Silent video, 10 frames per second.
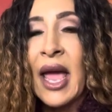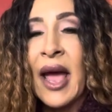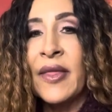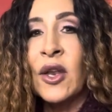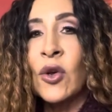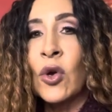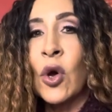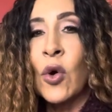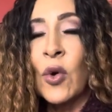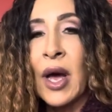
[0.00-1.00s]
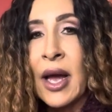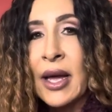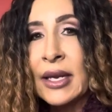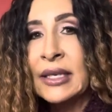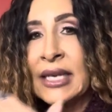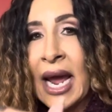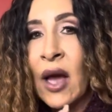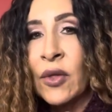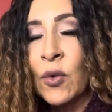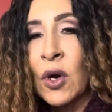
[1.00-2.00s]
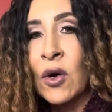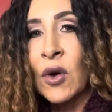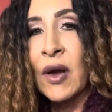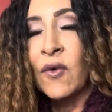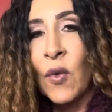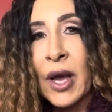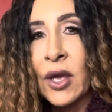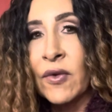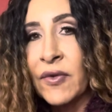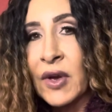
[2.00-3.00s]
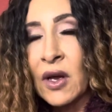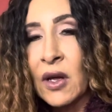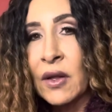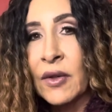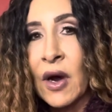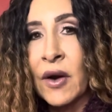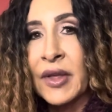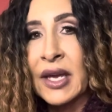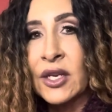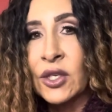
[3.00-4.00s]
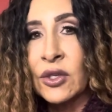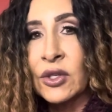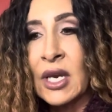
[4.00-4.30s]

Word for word: And then you'll go down the row of what you feel are the issues.